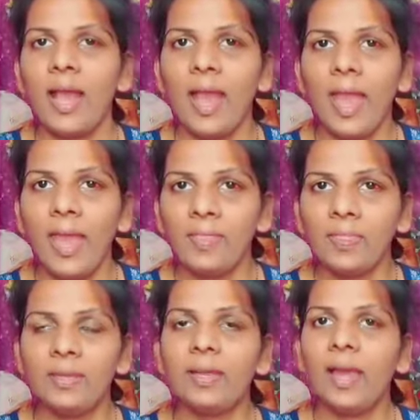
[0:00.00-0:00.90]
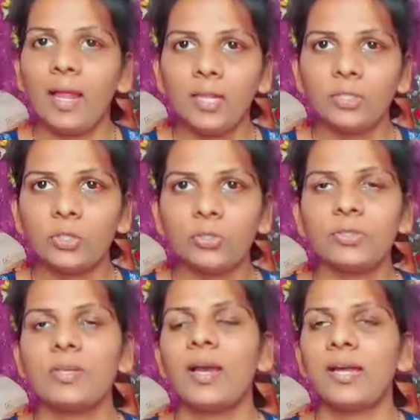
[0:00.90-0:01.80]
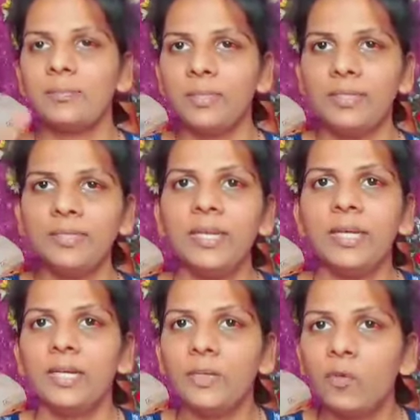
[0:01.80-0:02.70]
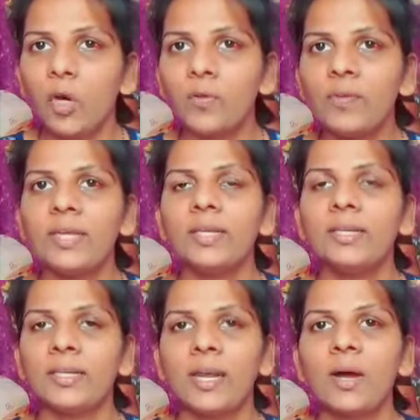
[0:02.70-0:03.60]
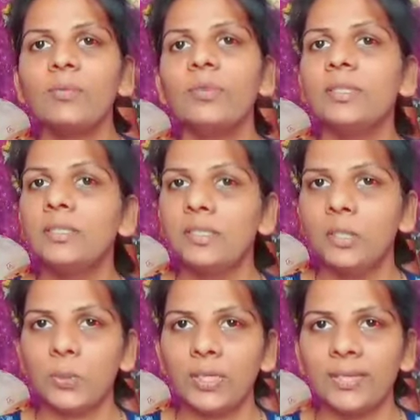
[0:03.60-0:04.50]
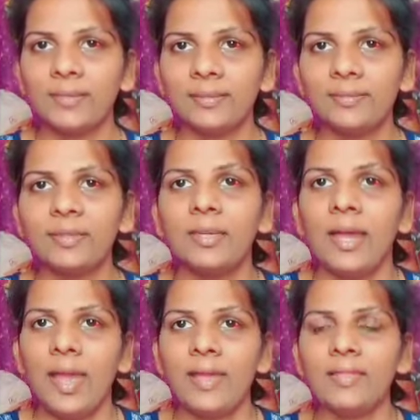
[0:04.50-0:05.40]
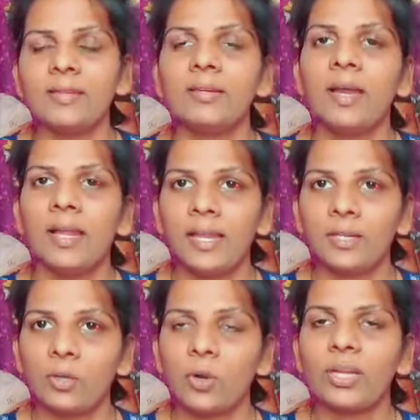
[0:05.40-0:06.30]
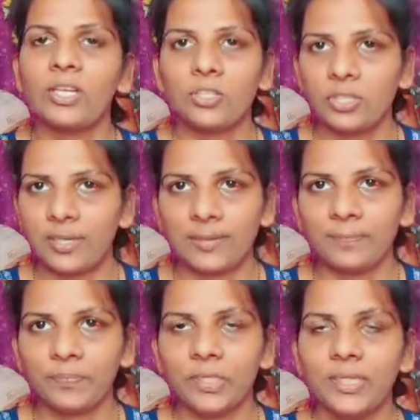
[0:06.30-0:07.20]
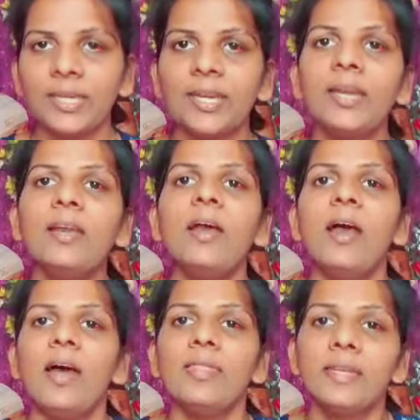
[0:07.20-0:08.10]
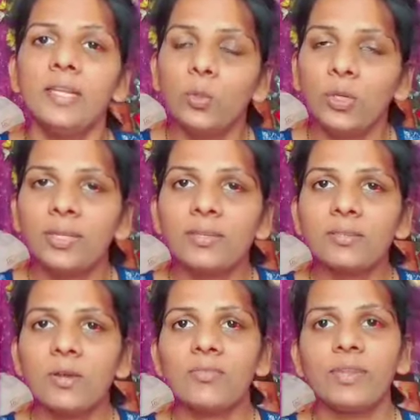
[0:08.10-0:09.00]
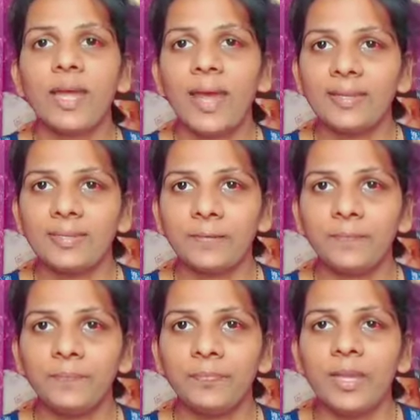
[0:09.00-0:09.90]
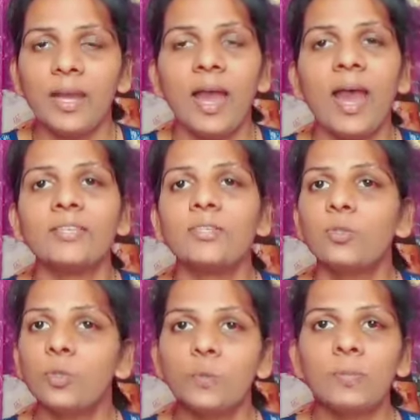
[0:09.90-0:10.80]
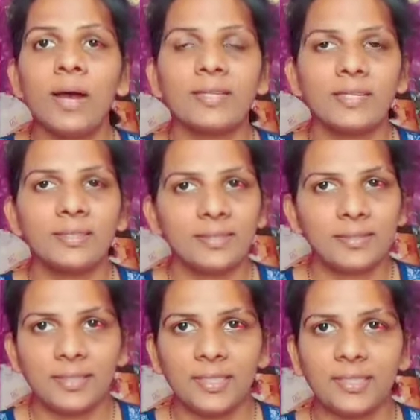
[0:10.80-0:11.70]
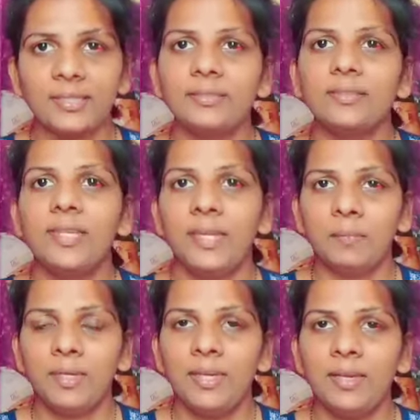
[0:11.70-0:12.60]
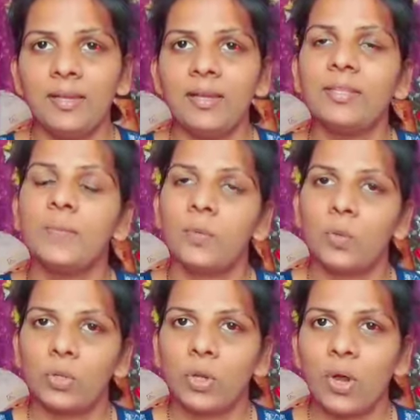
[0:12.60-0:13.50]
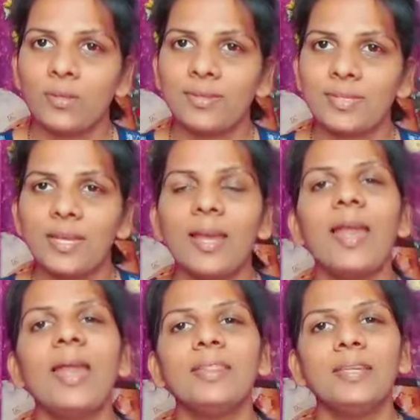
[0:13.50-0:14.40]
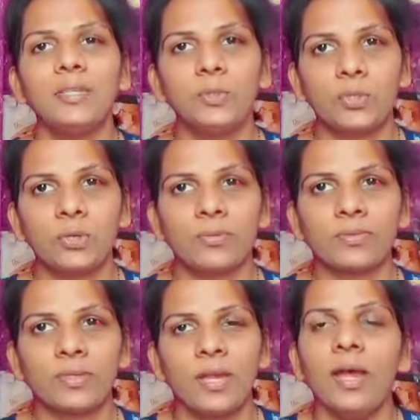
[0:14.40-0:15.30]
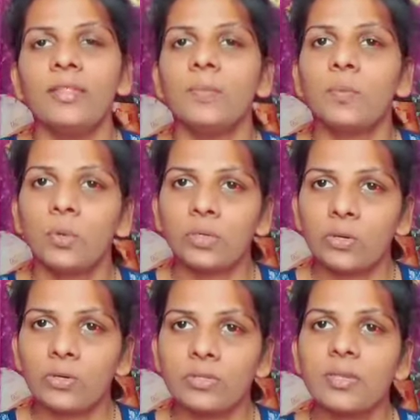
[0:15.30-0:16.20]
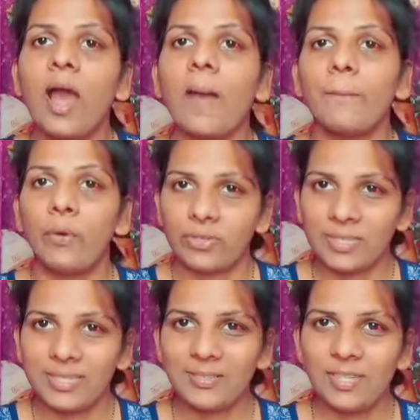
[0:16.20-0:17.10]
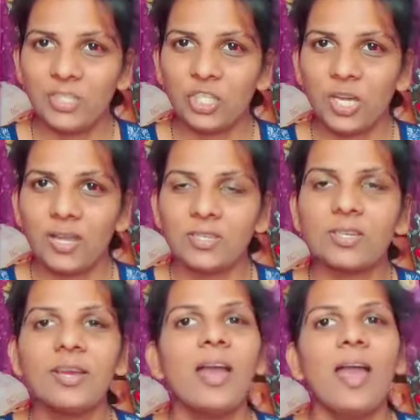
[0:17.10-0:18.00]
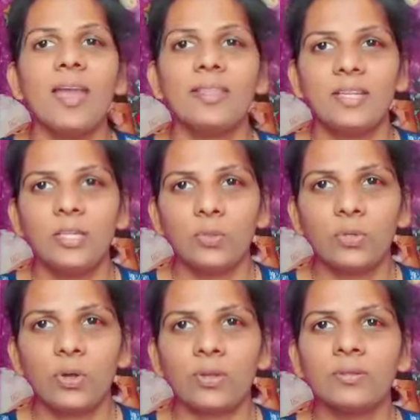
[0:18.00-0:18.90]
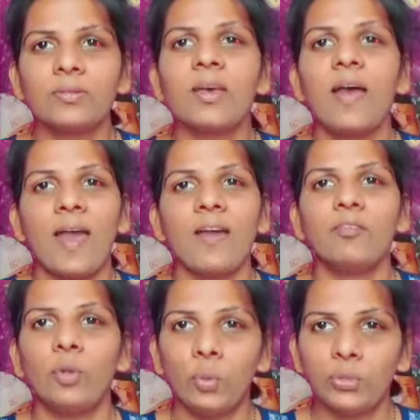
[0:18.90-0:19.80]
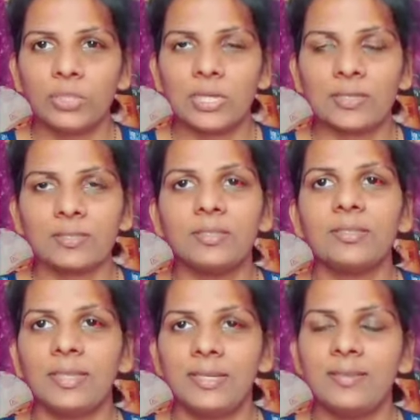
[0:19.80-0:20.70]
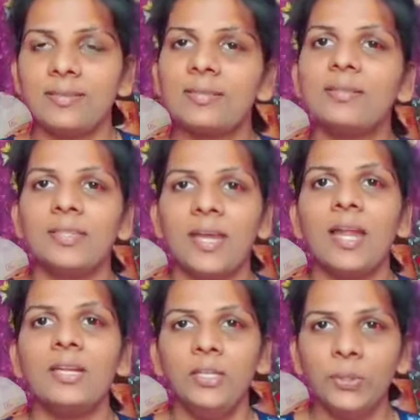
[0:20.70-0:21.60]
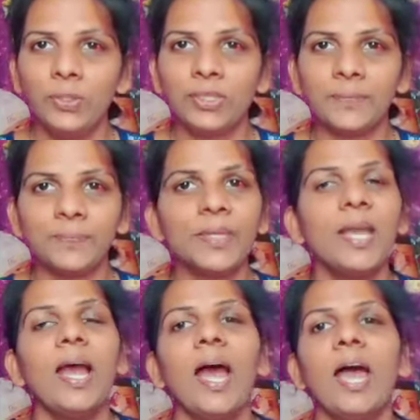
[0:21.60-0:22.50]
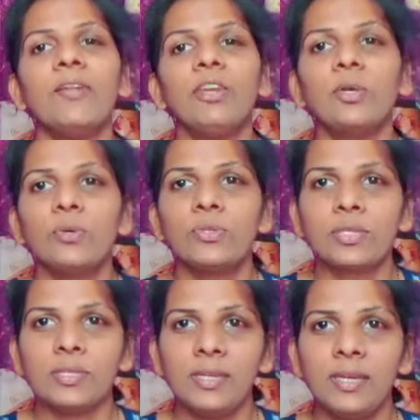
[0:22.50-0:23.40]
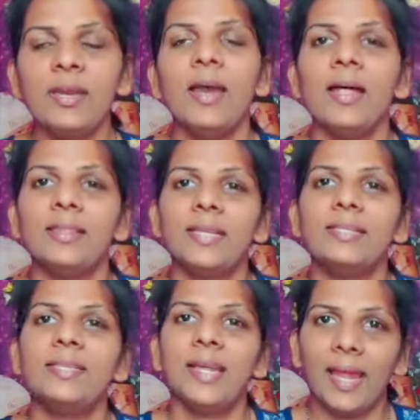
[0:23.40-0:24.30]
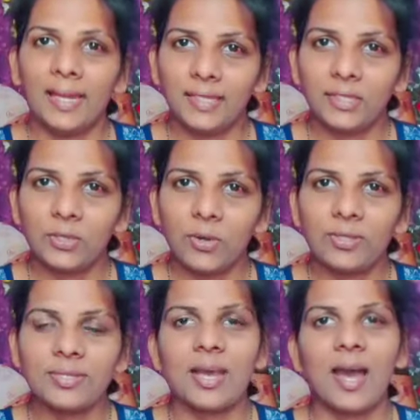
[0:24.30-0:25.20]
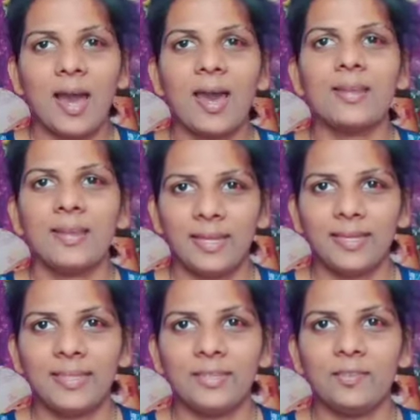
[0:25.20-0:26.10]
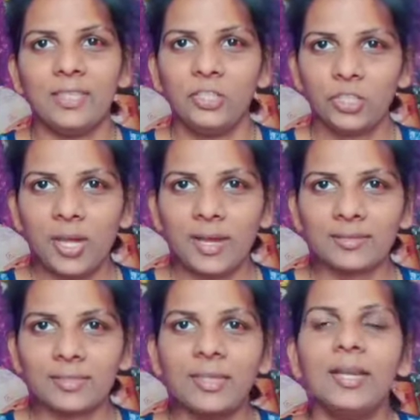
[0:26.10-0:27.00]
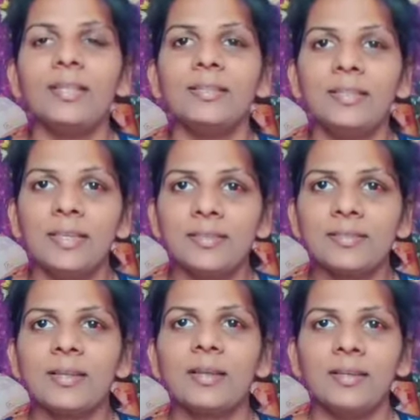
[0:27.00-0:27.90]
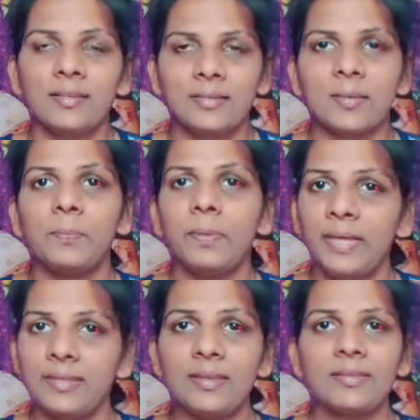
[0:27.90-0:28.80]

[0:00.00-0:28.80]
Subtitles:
and the electrons are being revolving around the nucleus in the electronic shell. Okay, the nucleus of an atom has two particles in it, namely the protons and the neutrons. The protons are positively charged and the neutrons have no charge, that is, they are neutral. And we could see that the electrons are negatively charged. This is the basic